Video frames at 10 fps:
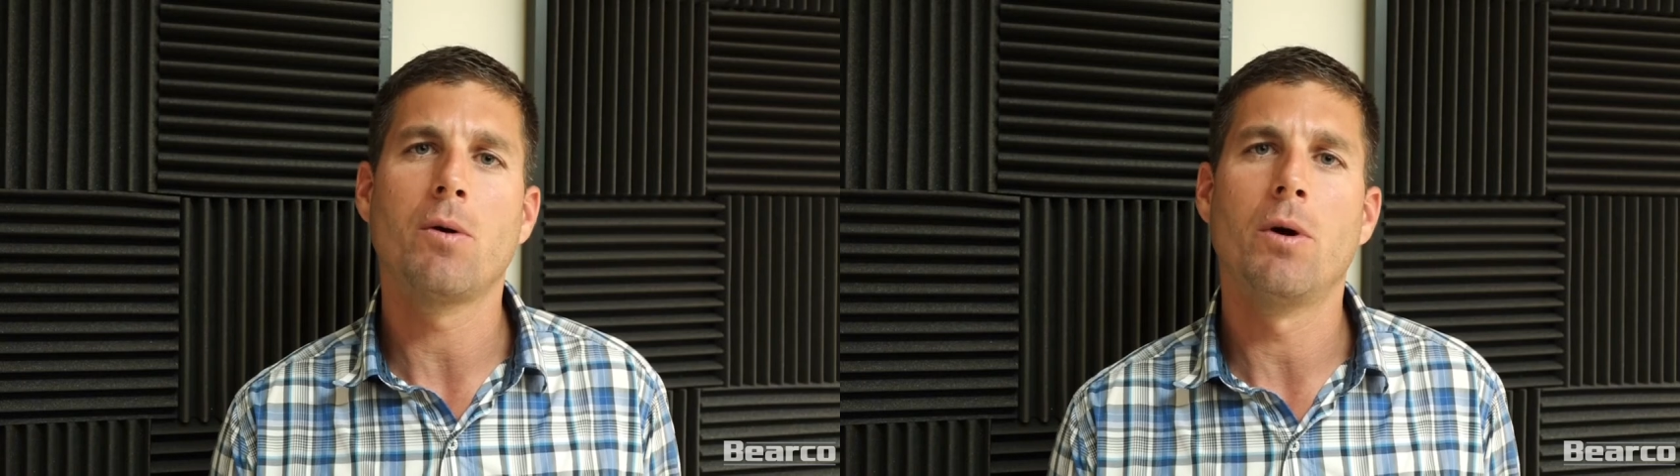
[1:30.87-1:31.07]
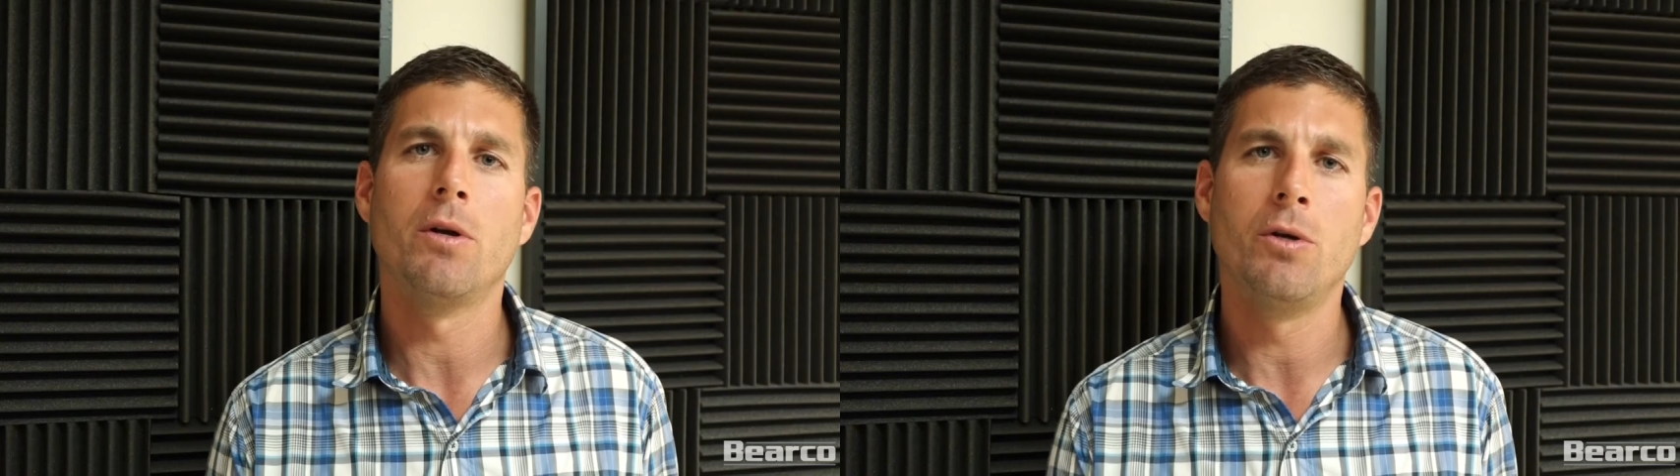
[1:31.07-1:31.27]

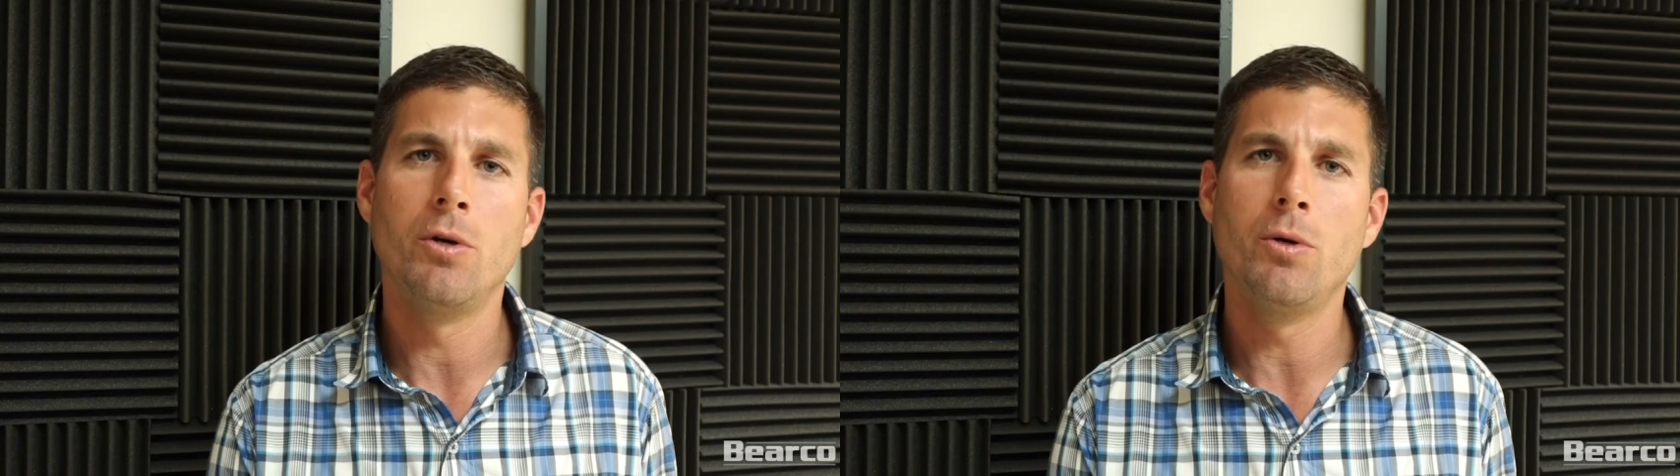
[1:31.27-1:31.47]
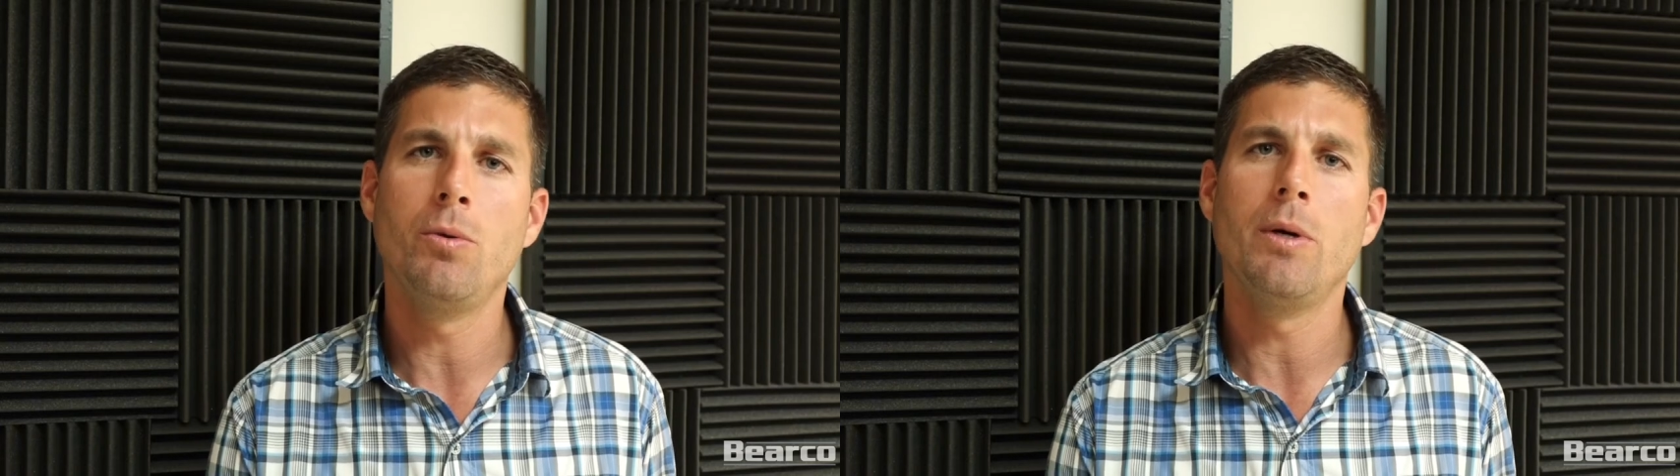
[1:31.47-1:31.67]
on
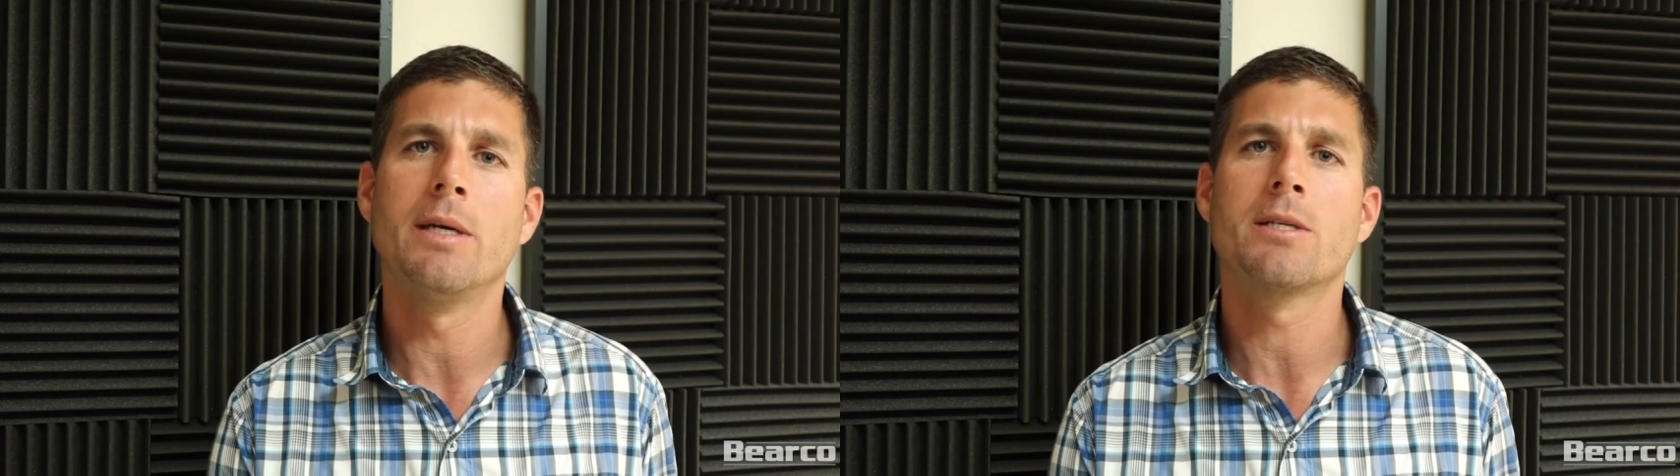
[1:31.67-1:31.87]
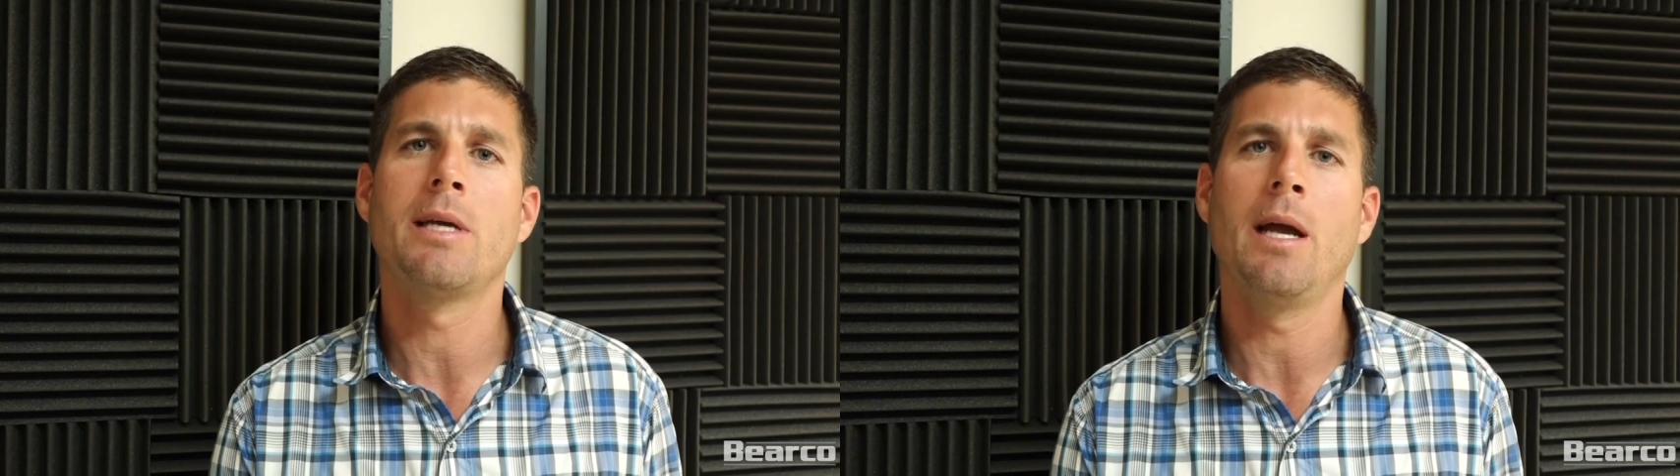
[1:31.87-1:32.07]
who
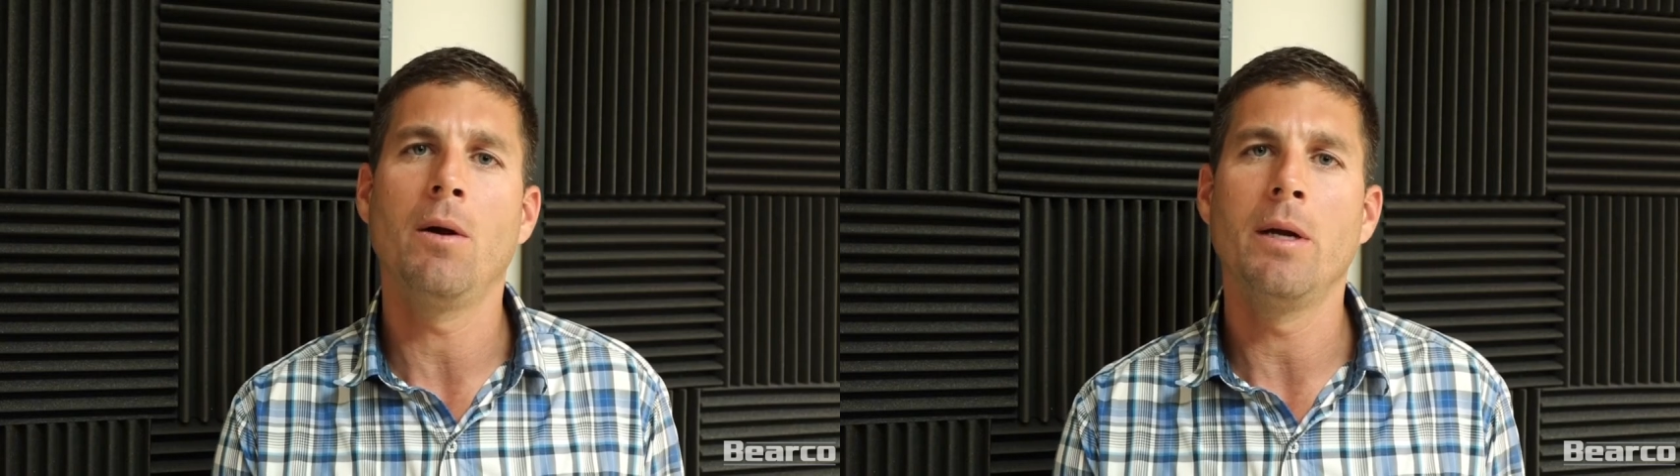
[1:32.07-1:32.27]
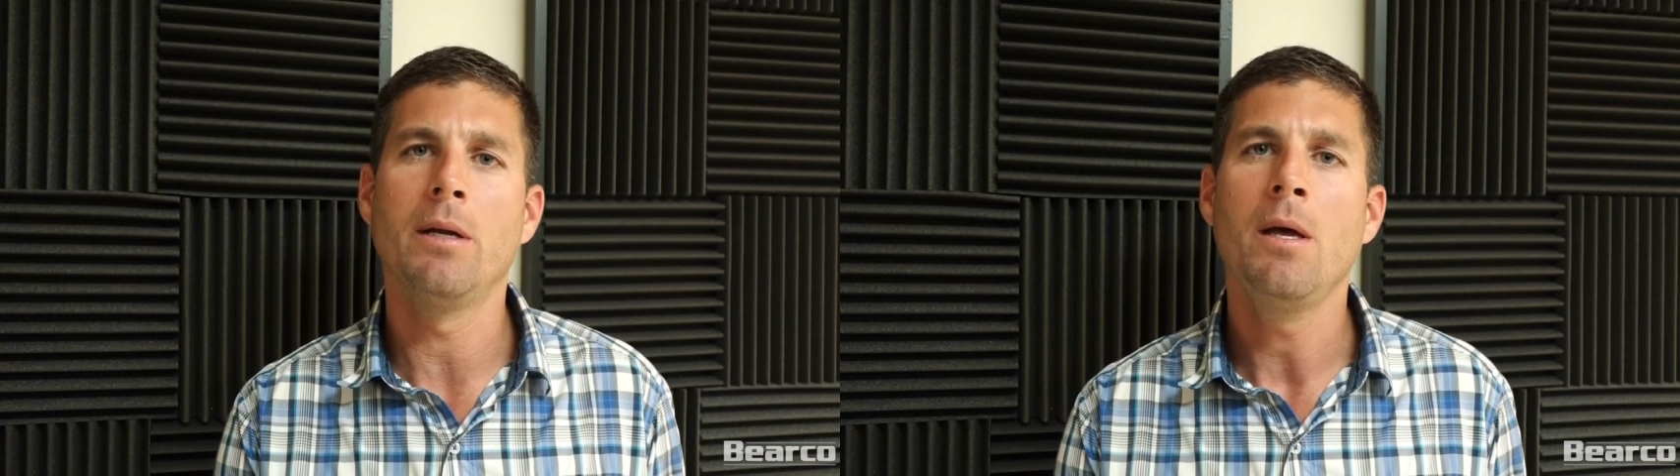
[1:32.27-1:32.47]
is
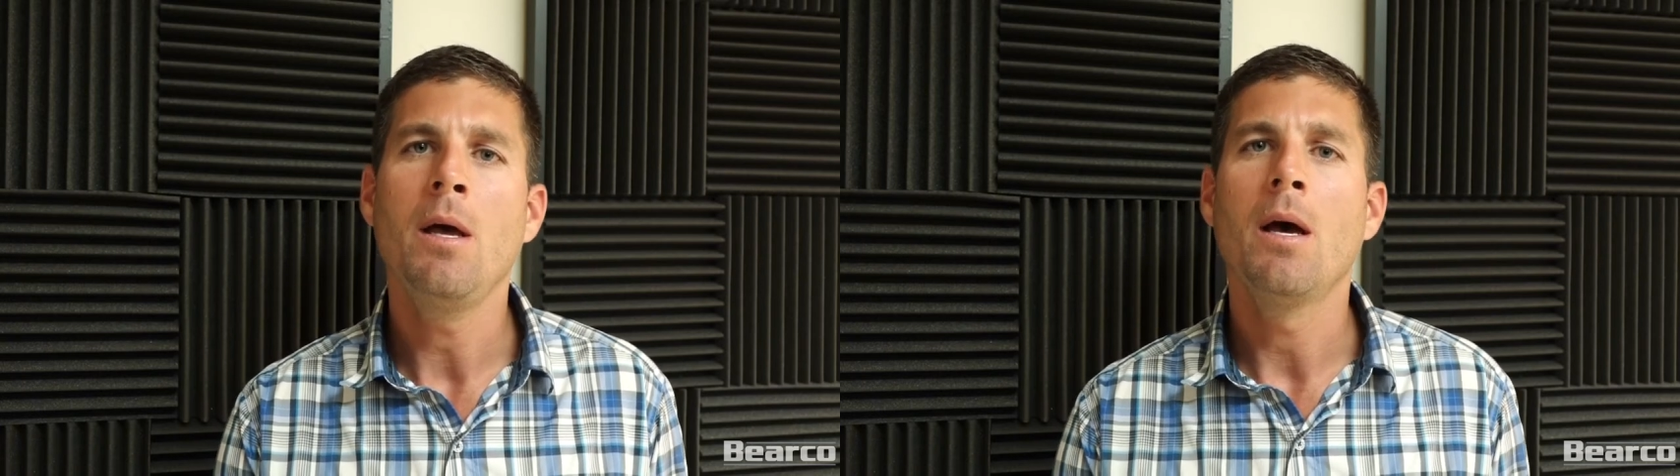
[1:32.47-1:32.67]
carrying,